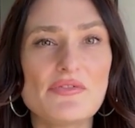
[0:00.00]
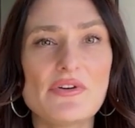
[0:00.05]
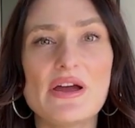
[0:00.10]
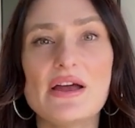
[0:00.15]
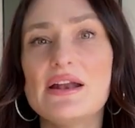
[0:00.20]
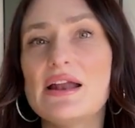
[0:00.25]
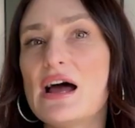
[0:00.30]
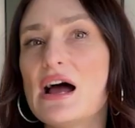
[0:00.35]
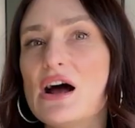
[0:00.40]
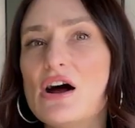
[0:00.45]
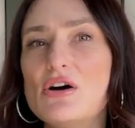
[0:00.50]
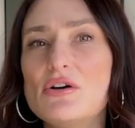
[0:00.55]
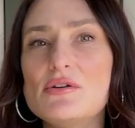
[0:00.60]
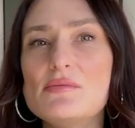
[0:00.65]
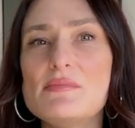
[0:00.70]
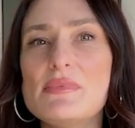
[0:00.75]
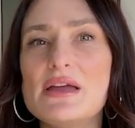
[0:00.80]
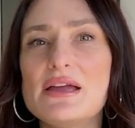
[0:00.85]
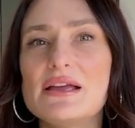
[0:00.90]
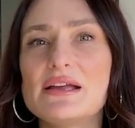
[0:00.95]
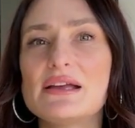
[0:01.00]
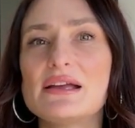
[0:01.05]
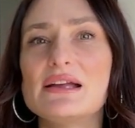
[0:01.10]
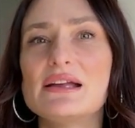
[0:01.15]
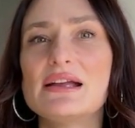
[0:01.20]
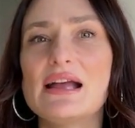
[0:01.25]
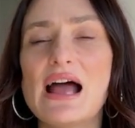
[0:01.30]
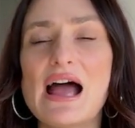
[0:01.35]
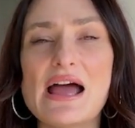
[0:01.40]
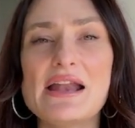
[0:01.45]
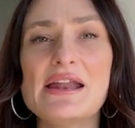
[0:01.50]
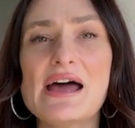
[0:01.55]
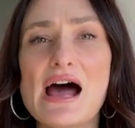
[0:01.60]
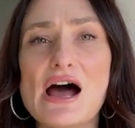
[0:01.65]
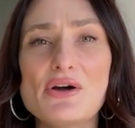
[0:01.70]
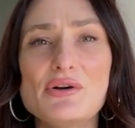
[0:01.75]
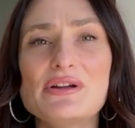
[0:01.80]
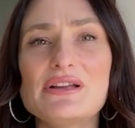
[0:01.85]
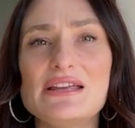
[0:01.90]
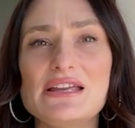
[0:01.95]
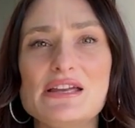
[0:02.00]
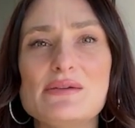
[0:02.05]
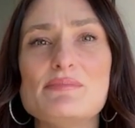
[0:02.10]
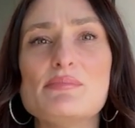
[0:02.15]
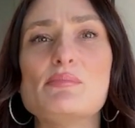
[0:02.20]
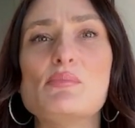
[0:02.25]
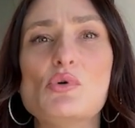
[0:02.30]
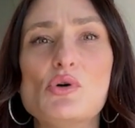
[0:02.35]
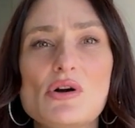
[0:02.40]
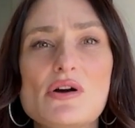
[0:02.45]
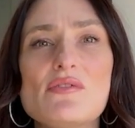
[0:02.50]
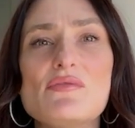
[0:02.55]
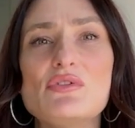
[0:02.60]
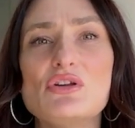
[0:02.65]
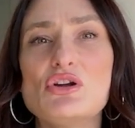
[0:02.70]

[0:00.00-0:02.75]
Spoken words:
and how to keep more of